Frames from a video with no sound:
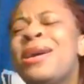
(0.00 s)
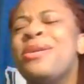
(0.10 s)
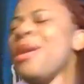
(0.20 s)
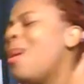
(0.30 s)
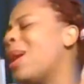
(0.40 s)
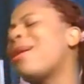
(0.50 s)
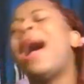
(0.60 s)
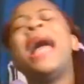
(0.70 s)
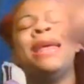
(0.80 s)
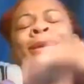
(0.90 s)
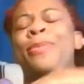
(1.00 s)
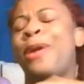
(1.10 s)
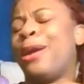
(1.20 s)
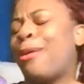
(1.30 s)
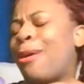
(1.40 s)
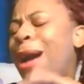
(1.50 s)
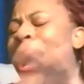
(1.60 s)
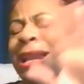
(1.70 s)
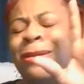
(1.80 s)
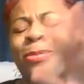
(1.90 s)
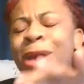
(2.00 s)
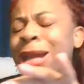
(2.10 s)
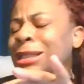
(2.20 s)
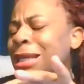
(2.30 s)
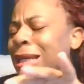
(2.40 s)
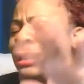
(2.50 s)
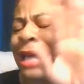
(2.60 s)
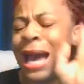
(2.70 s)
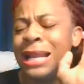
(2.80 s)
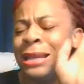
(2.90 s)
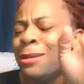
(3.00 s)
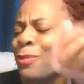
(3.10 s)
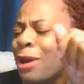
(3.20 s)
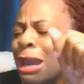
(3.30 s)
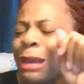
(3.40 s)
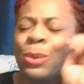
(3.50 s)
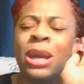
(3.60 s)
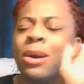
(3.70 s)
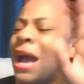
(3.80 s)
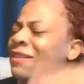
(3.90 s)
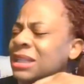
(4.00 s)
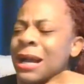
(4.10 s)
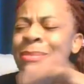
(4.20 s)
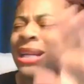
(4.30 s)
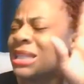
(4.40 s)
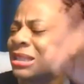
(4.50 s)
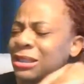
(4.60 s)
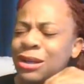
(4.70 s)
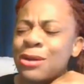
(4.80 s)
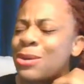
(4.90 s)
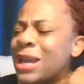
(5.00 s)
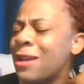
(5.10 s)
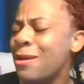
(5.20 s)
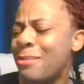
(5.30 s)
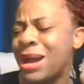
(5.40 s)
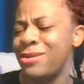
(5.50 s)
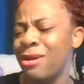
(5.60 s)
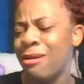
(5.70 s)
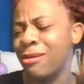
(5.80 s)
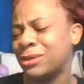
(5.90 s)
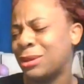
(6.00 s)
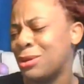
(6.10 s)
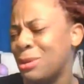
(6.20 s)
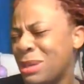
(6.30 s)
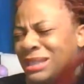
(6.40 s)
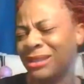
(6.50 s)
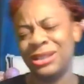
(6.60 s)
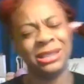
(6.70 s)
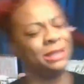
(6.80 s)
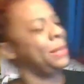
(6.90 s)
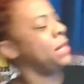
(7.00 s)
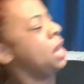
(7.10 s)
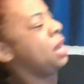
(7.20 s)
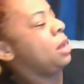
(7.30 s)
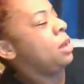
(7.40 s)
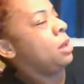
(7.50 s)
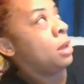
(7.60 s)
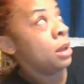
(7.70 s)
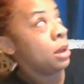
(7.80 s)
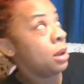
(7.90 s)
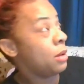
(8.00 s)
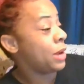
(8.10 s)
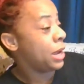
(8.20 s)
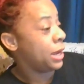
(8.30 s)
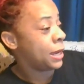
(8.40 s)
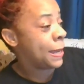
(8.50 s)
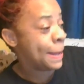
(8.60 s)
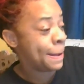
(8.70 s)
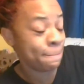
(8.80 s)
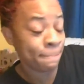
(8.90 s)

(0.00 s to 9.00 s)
You know what, girl? I need a break, girl. I need a break, Janice. I need a break. We gonna have to come back to this, girl. You getting on my nerves, girl. You being so judgmental. All right, Kai.